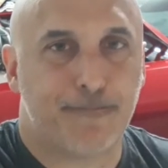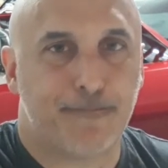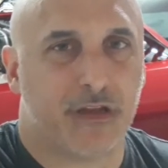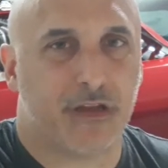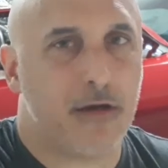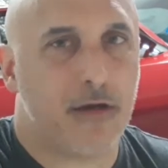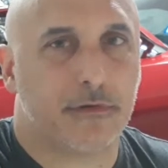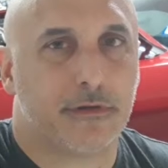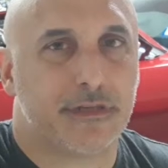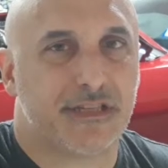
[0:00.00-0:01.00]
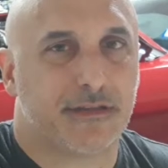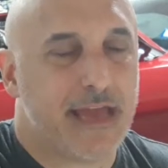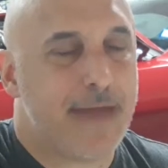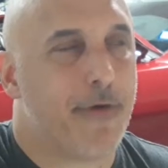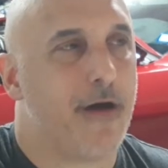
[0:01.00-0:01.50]
But don't
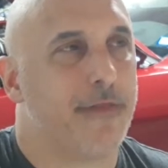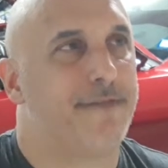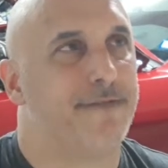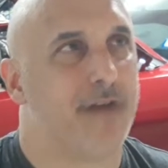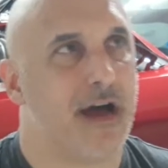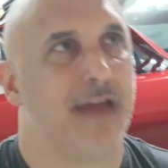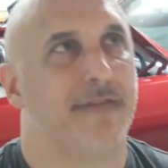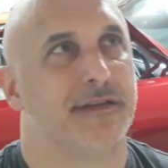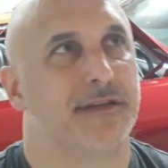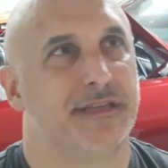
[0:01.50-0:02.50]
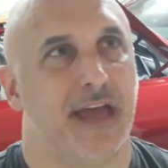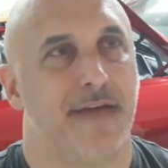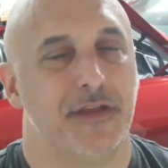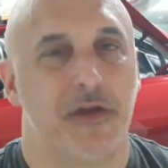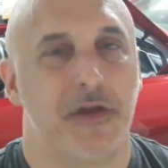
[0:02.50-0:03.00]
sleep on the 5.7.